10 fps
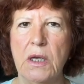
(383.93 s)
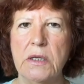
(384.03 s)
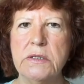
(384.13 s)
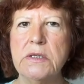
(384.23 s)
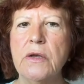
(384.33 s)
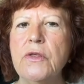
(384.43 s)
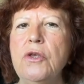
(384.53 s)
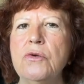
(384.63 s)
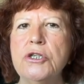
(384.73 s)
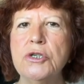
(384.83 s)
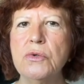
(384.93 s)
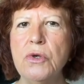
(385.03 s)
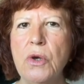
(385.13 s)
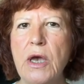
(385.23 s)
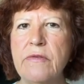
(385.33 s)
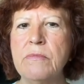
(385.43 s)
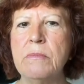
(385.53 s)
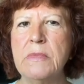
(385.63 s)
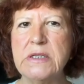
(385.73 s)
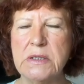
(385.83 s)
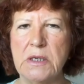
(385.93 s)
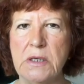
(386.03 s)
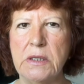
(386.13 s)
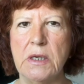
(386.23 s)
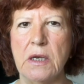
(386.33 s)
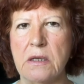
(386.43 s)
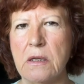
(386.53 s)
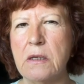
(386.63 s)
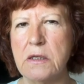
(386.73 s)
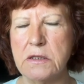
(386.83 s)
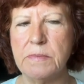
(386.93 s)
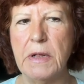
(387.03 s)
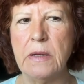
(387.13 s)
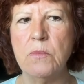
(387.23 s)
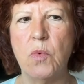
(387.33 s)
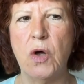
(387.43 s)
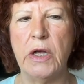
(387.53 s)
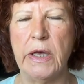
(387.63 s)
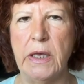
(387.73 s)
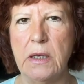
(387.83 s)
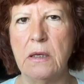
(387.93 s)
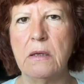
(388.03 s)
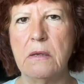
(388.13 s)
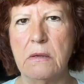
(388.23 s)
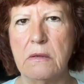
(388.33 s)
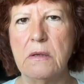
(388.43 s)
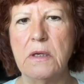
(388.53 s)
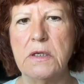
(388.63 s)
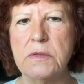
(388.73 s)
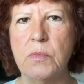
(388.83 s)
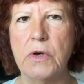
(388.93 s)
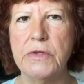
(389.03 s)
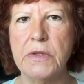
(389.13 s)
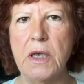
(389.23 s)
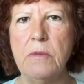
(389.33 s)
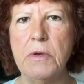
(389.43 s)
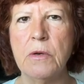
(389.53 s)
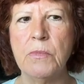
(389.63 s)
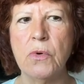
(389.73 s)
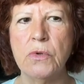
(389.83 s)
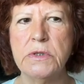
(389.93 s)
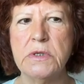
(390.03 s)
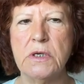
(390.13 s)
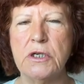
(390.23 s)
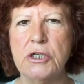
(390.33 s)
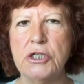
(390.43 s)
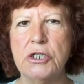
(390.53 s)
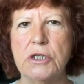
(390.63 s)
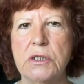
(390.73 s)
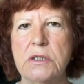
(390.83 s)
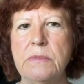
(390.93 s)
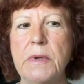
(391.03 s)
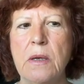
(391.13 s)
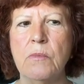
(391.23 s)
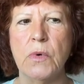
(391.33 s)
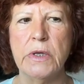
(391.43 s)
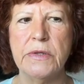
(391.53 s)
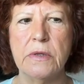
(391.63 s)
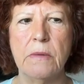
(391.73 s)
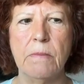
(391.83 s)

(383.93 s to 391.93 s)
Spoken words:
so that you're sure you haven't missed anything, and I'll explain why it's worth keeping a broad search to begin with.